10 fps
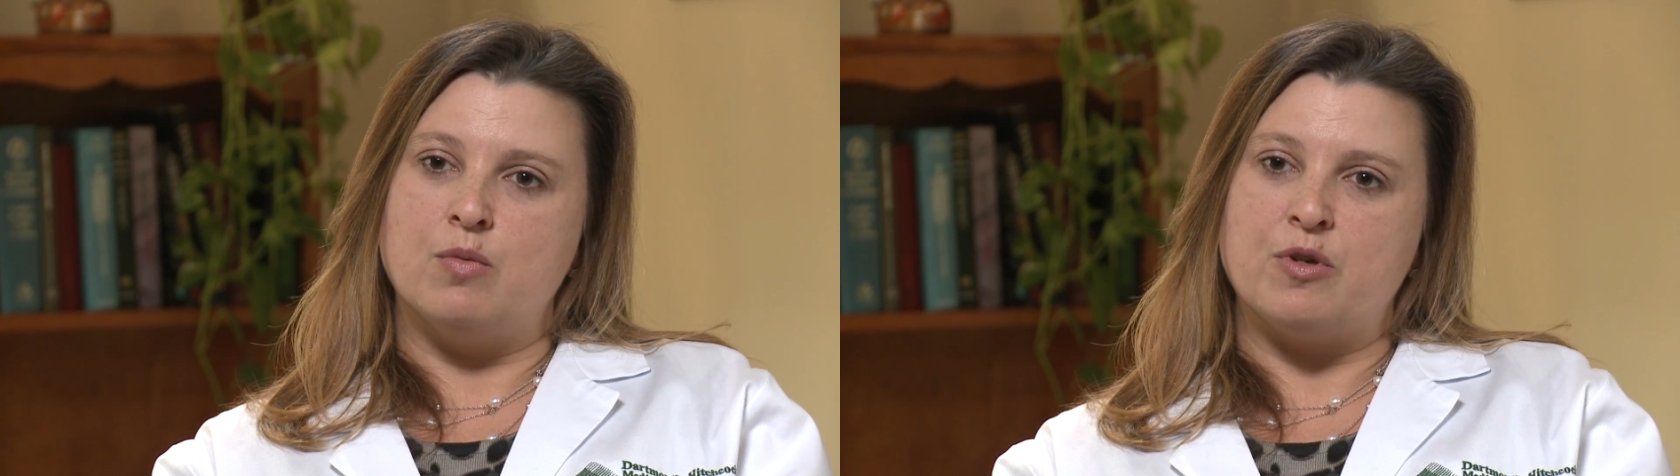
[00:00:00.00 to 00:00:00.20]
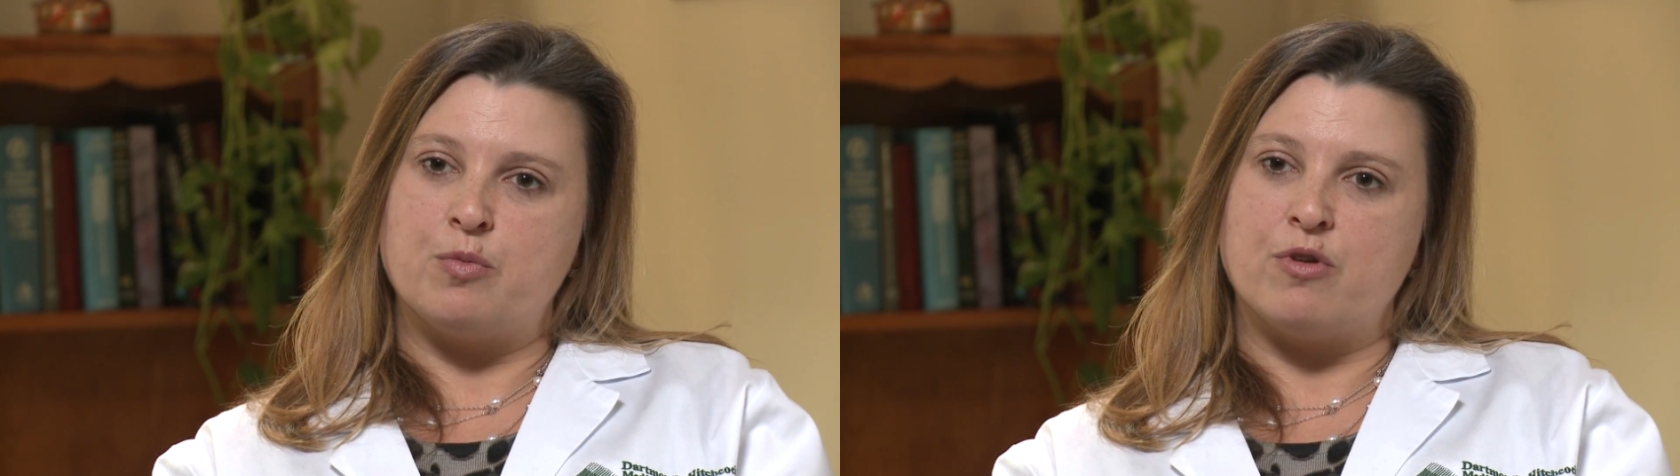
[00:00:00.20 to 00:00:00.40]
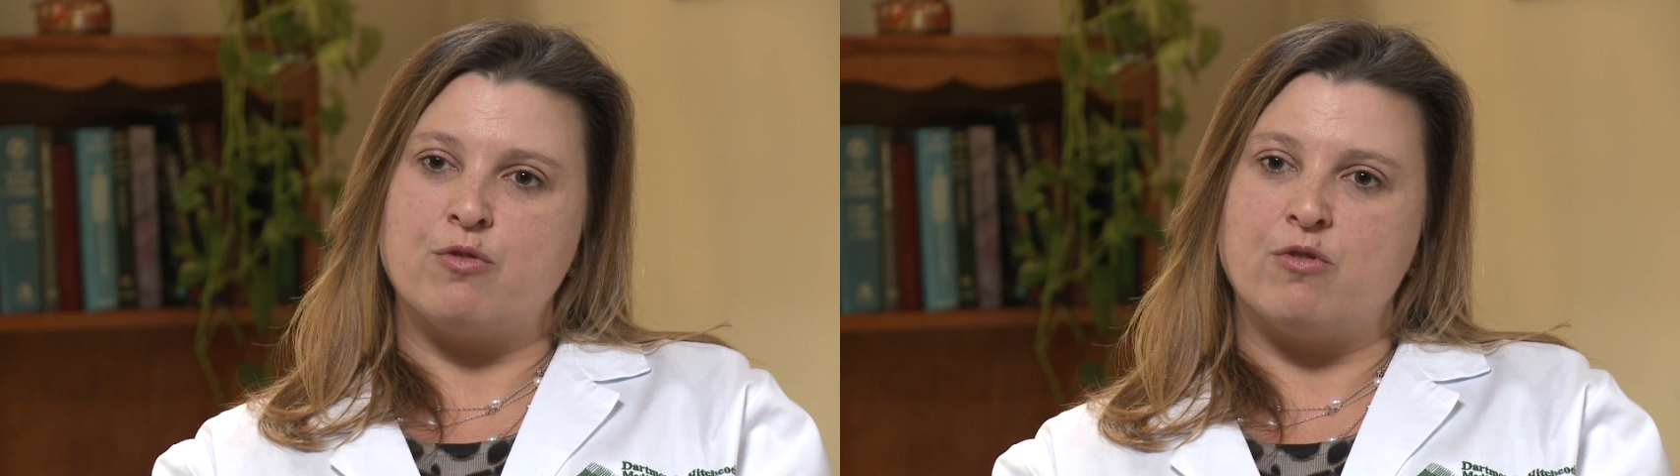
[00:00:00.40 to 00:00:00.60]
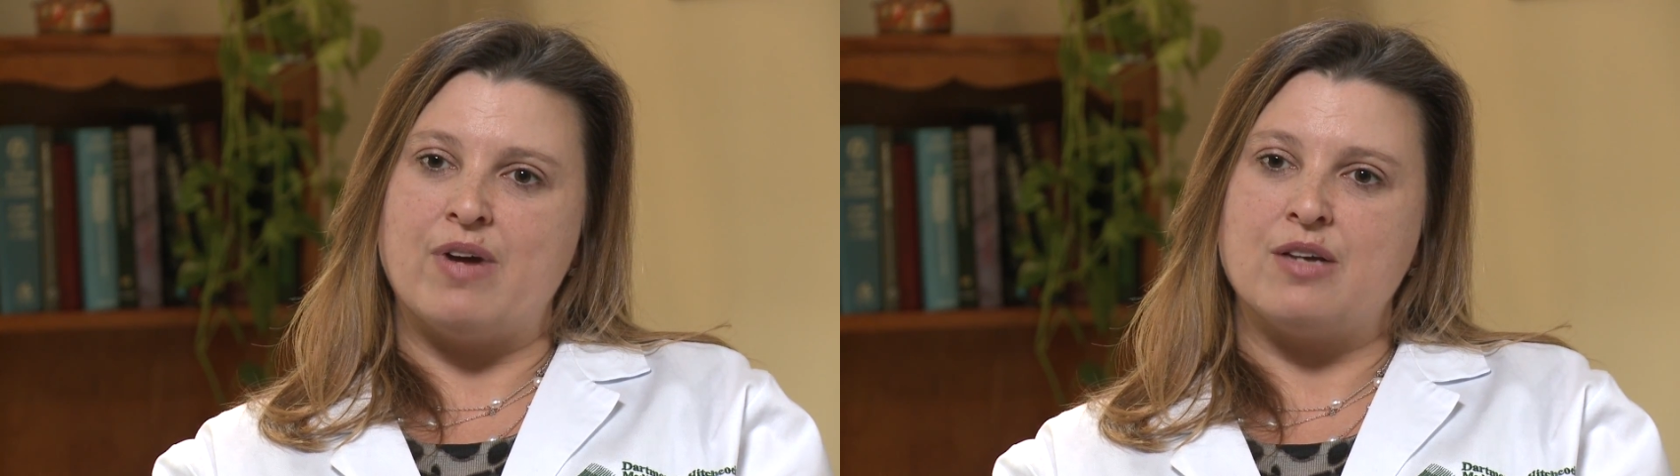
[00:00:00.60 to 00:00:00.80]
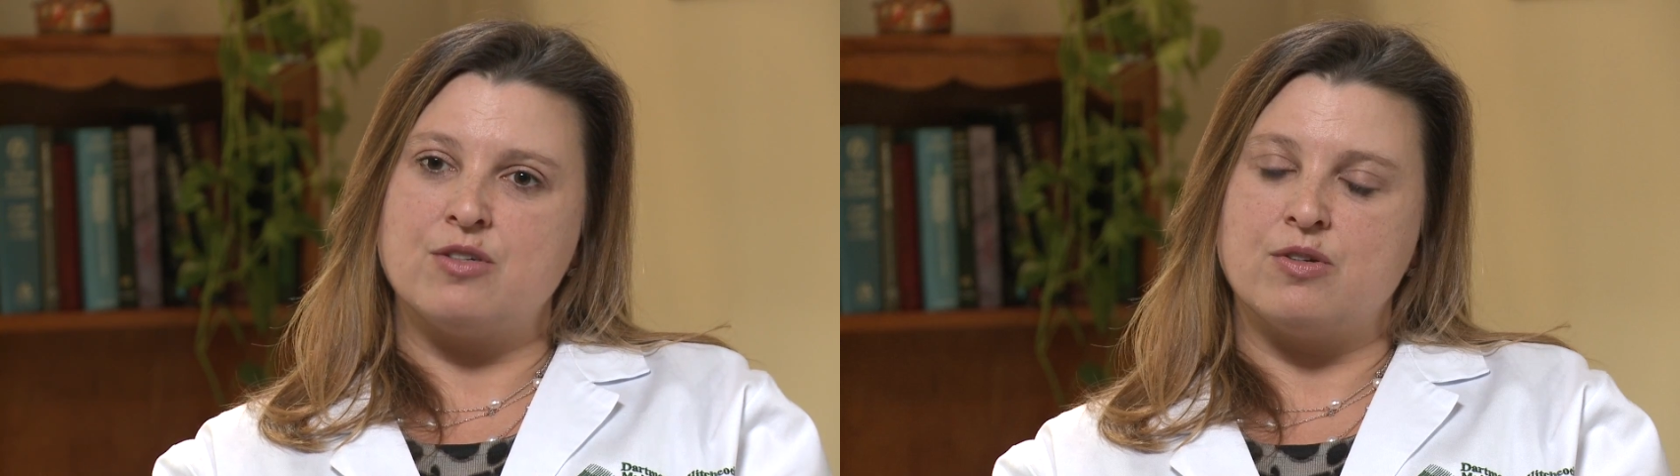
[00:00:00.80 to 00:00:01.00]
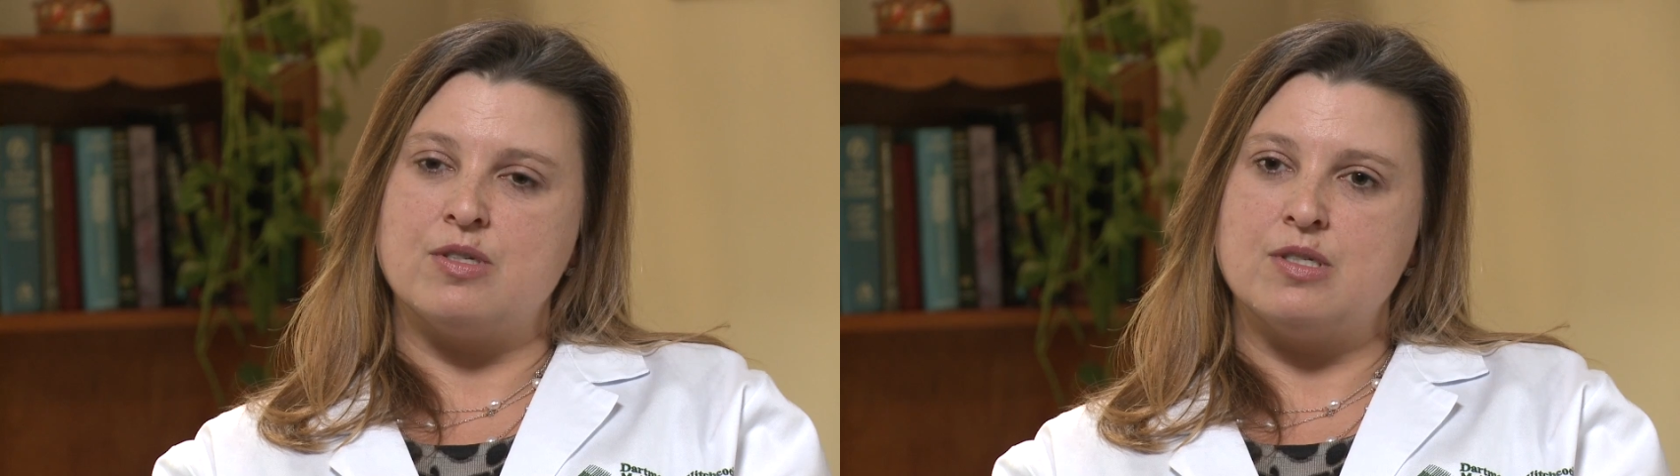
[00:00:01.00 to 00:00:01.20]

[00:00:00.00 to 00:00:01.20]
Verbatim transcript: with peripheral vascular